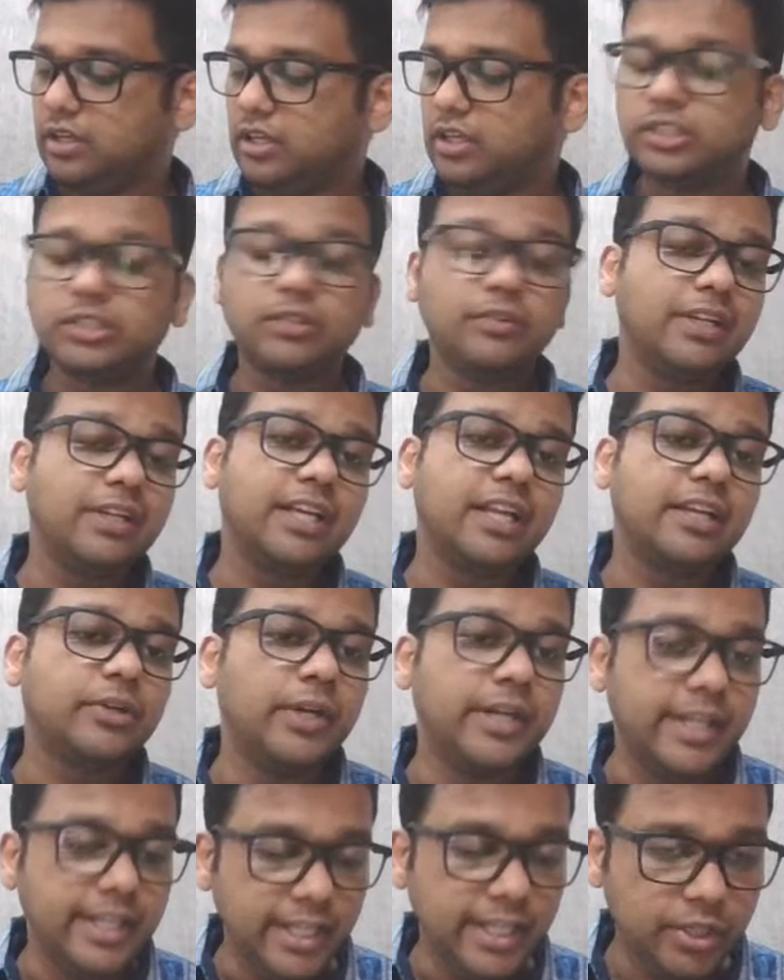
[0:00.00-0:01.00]
So we'll
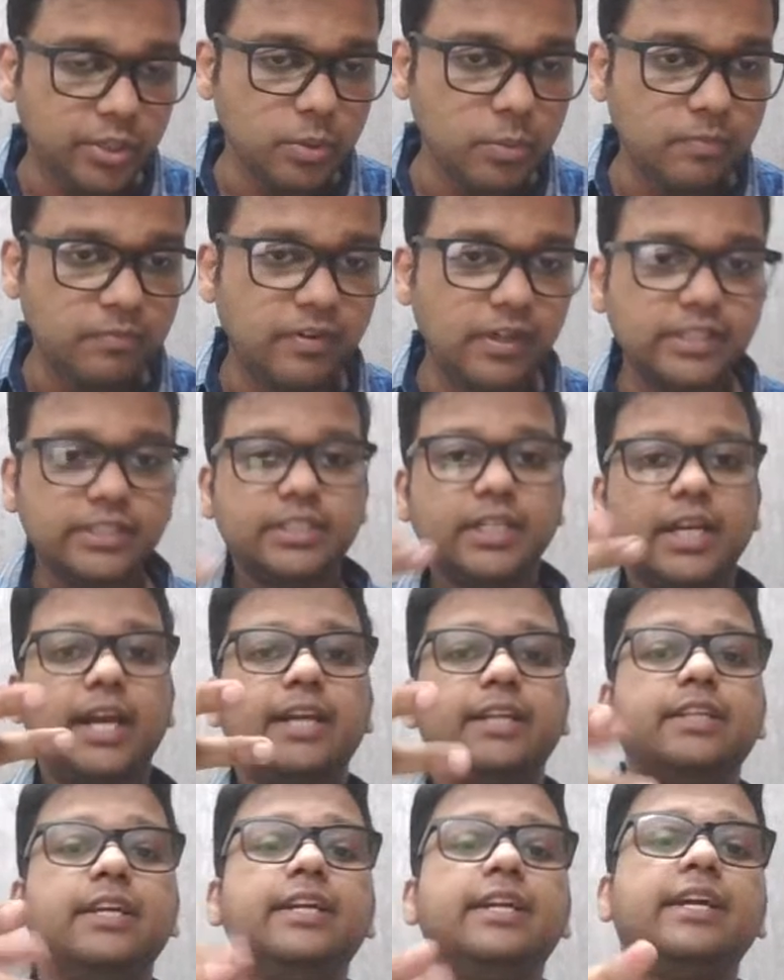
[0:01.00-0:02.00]
calculate e cube first
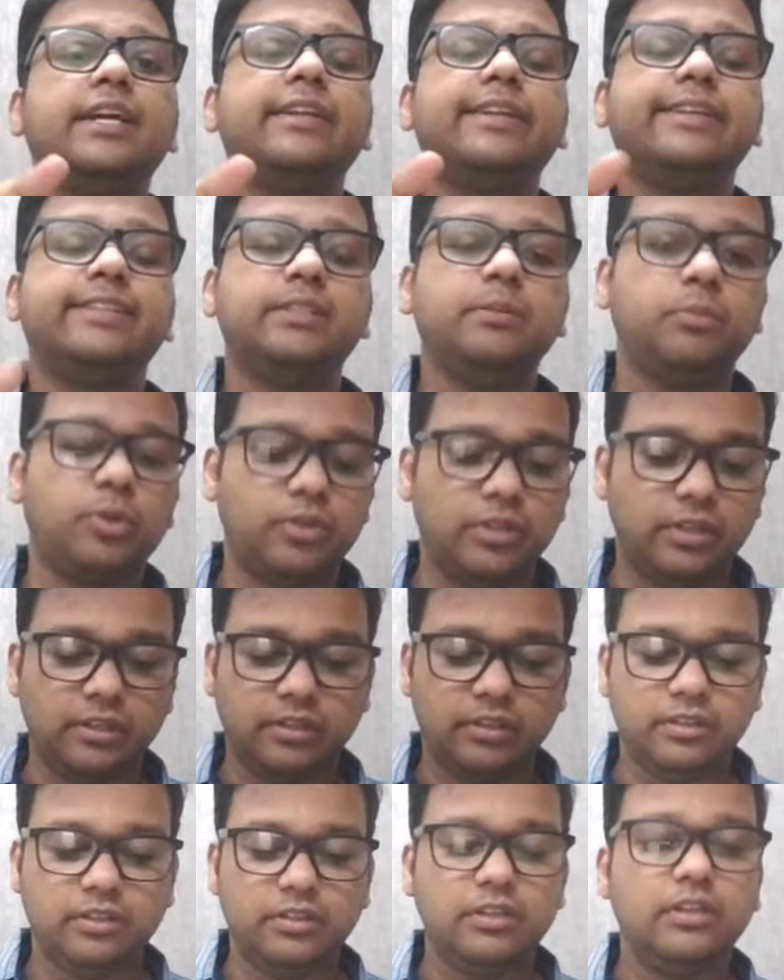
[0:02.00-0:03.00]
and then take reciprocal.
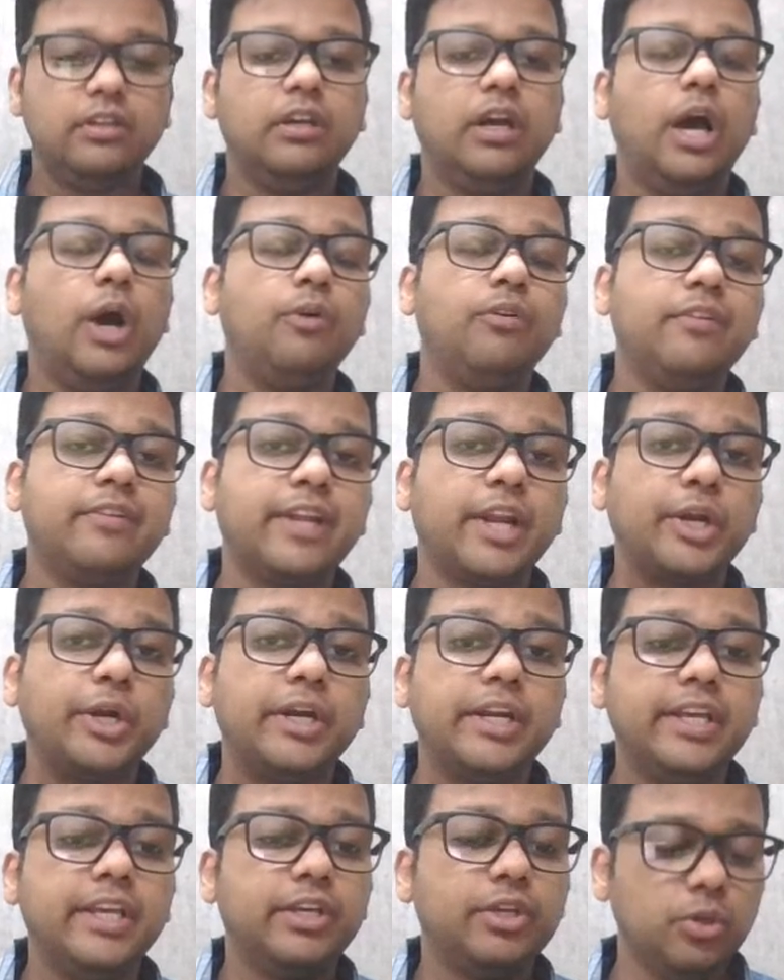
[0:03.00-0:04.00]
How will we
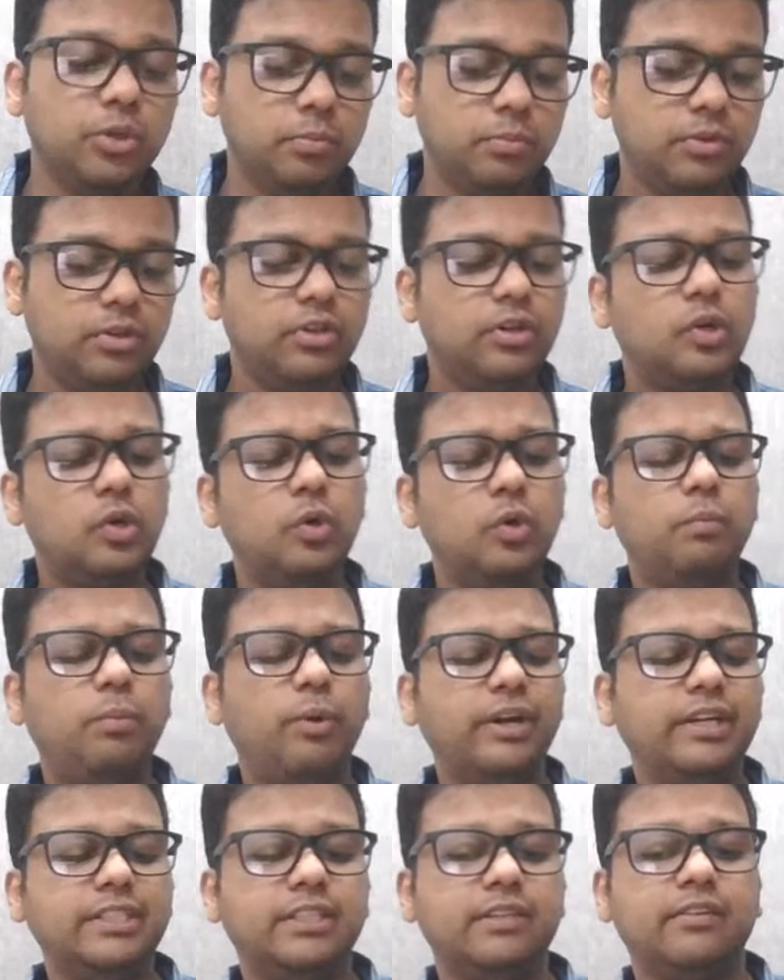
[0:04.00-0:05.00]
calculate e cube?
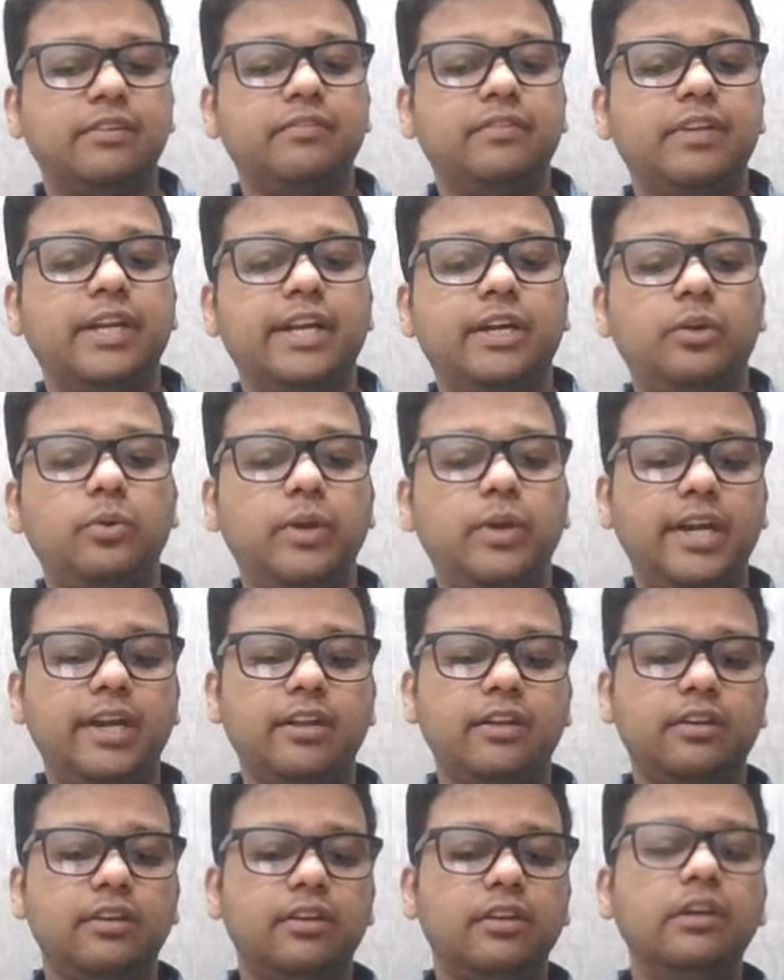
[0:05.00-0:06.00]

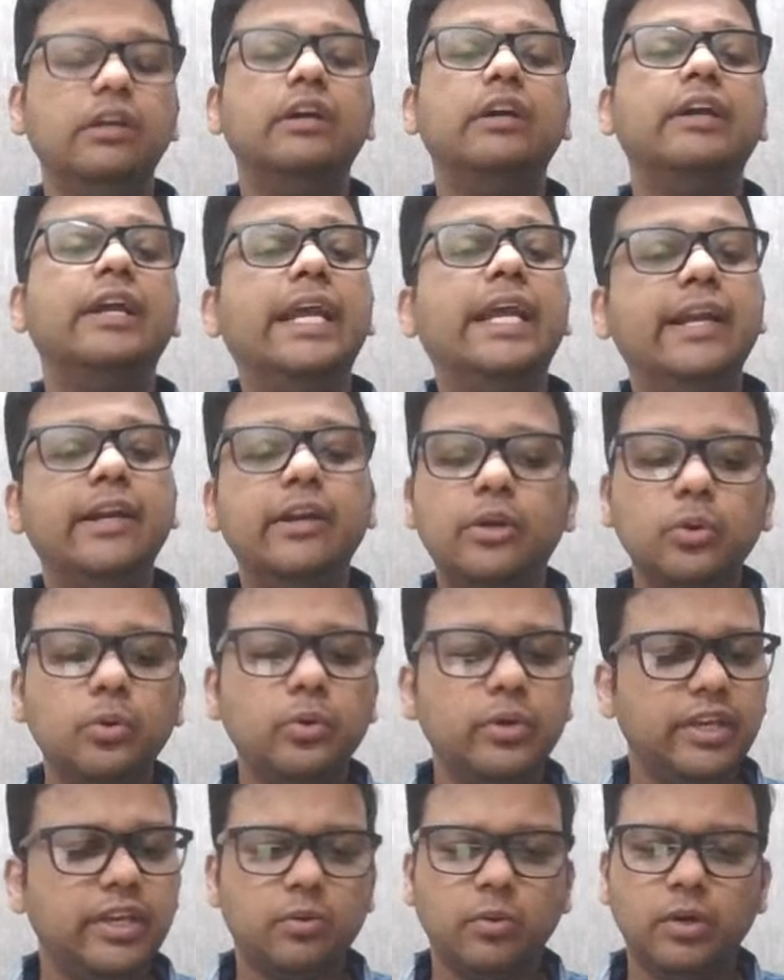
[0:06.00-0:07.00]
2.71828
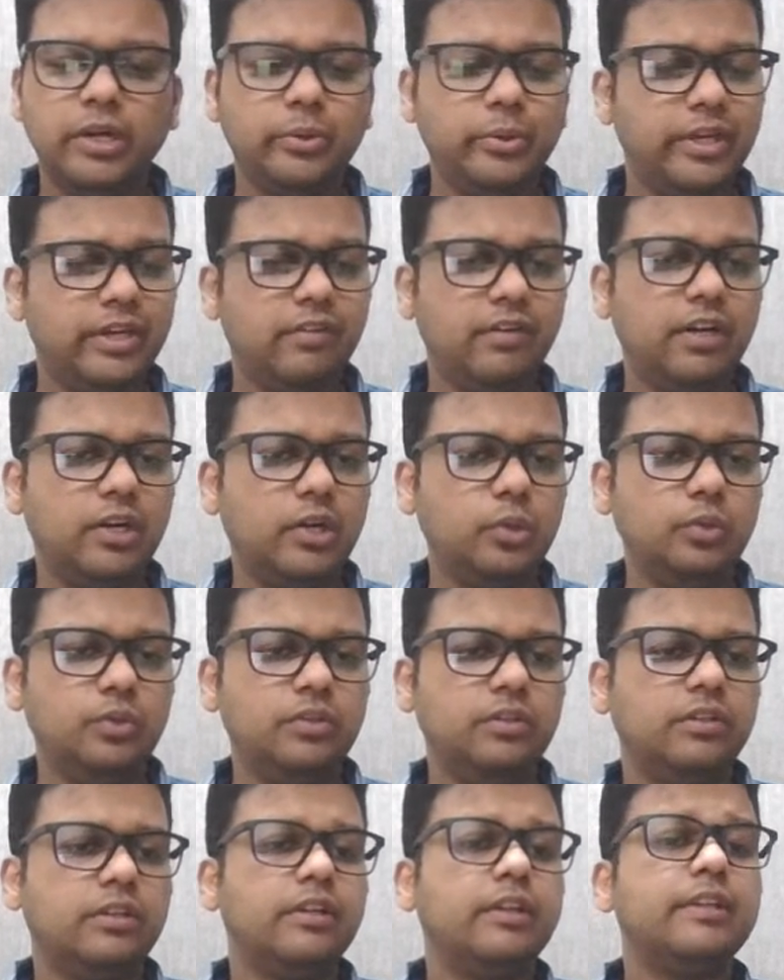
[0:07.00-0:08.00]
into equal
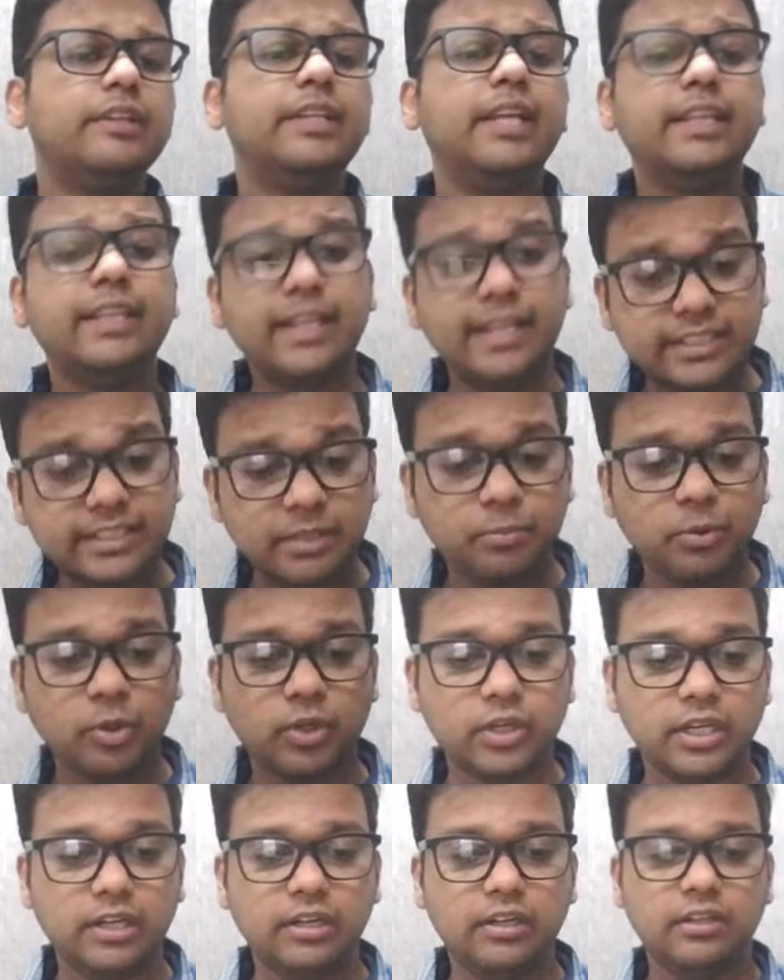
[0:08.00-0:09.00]
to, then
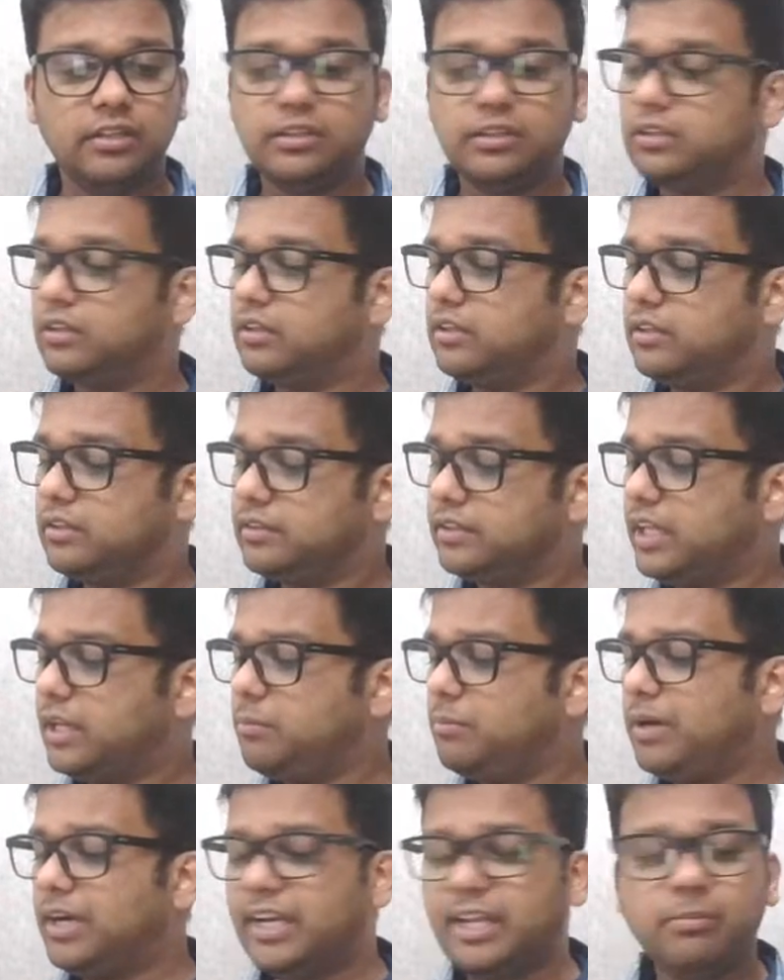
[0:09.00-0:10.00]
reciprocal,
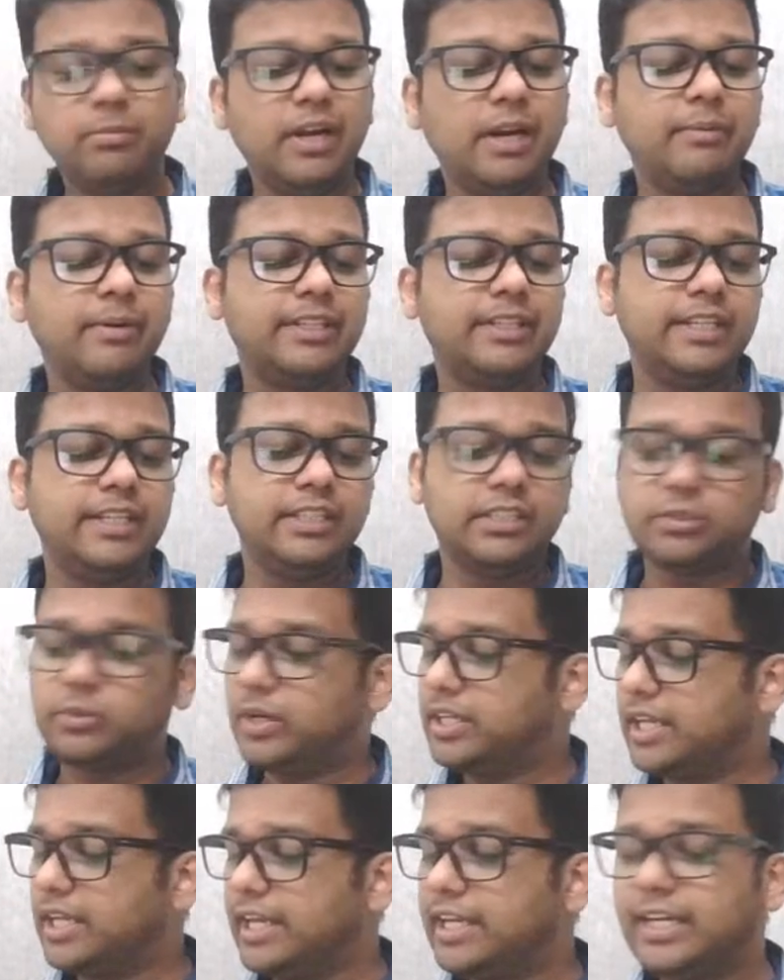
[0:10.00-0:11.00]
then multiplied by 3
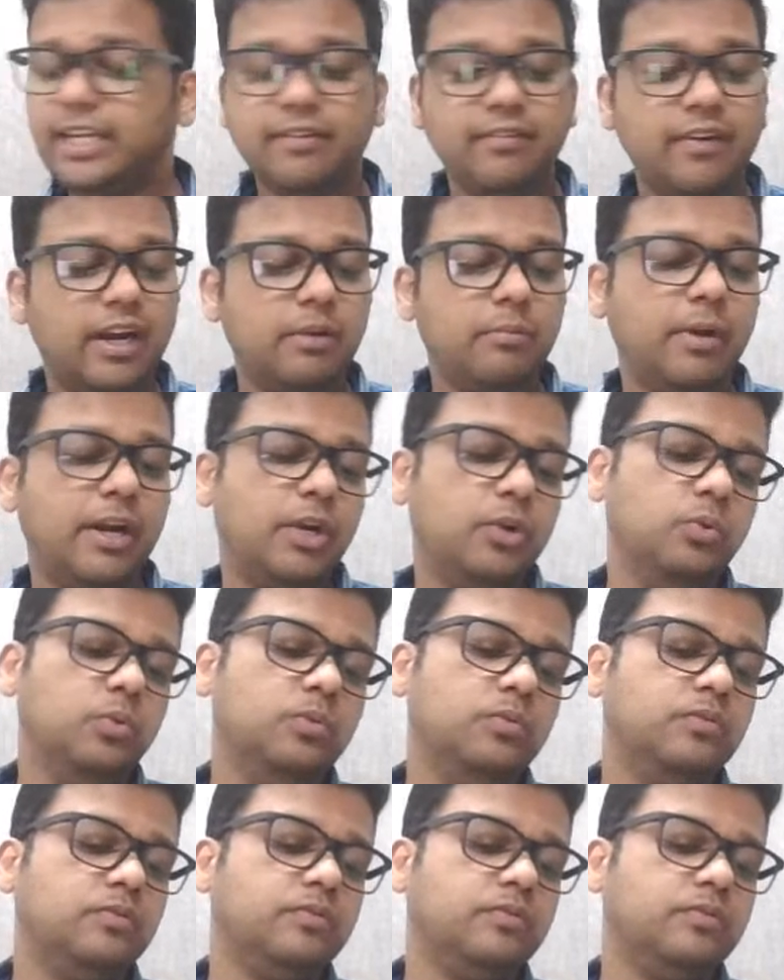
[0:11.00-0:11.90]
square 9 divided by 2.